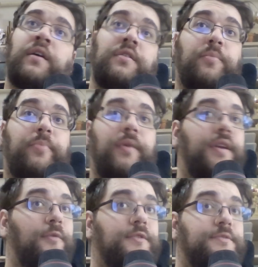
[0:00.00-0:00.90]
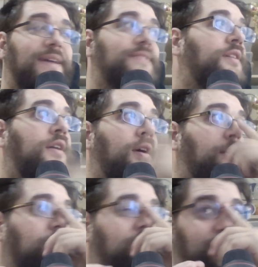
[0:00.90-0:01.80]
the building was mess
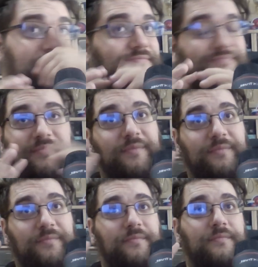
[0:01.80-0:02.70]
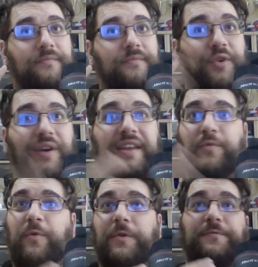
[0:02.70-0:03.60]
because really the
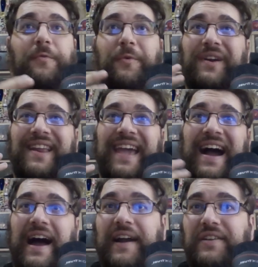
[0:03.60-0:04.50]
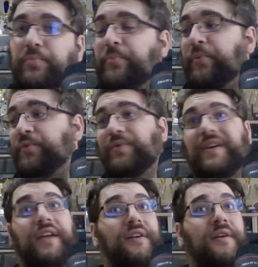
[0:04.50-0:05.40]
walls were really hard to put
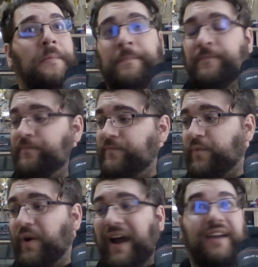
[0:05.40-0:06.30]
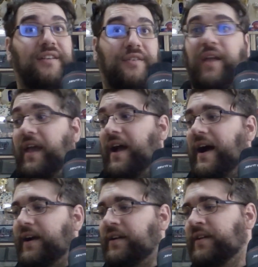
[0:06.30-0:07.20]
together, right? Really
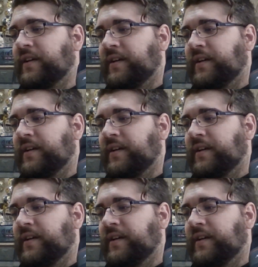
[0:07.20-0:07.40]
hard.